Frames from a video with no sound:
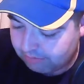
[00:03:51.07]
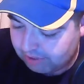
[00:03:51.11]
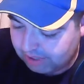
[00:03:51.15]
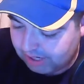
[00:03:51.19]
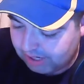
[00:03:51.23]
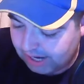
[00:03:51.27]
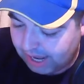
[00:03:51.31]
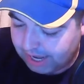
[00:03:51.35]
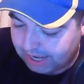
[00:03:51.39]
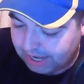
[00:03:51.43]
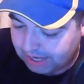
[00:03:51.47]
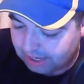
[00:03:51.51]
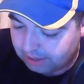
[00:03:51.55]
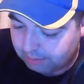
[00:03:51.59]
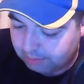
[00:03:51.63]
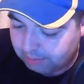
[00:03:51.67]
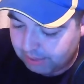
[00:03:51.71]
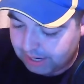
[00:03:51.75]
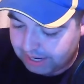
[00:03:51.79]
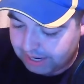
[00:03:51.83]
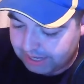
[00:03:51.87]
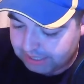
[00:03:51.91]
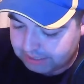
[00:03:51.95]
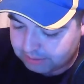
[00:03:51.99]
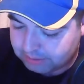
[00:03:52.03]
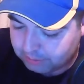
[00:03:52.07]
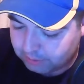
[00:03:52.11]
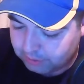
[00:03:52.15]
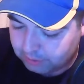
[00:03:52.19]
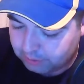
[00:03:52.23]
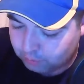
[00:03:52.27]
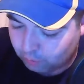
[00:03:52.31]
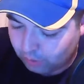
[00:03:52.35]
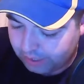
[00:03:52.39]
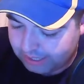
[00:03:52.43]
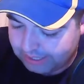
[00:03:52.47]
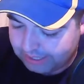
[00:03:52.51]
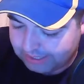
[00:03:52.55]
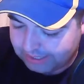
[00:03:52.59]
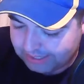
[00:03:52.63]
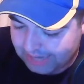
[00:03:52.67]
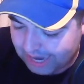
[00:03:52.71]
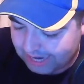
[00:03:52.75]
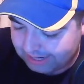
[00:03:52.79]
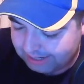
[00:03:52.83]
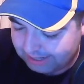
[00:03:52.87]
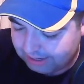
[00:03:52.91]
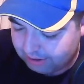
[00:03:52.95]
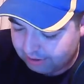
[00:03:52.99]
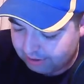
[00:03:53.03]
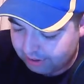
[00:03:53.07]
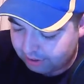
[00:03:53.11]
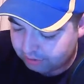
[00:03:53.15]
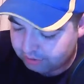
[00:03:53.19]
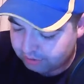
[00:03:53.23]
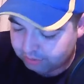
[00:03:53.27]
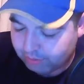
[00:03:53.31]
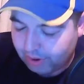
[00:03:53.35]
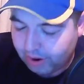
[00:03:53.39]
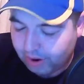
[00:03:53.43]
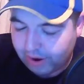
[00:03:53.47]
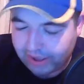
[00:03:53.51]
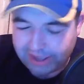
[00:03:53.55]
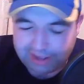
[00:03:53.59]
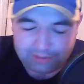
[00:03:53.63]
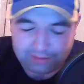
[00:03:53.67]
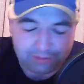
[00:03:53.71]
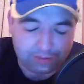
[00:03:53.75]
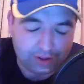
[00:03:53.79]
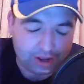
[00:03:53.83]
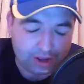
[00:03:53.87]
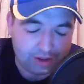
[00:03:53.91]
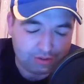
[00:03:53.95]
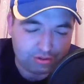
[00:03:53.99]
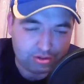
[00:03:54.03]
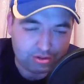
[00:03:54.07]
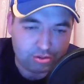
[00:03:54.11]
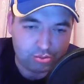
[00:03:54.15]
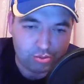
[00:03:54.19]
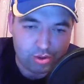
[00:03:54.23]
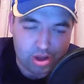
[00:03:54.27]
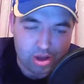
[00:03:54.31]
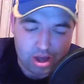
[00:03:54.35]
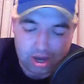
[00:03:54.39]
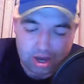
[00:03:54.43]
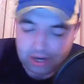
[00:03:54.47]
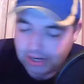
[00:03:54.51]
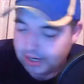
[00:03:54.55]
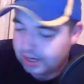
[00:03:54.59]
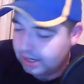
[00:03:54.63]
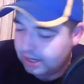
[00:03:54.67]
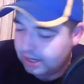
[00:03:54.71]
liking a place with Why Is That here now tomorrow at 5-1.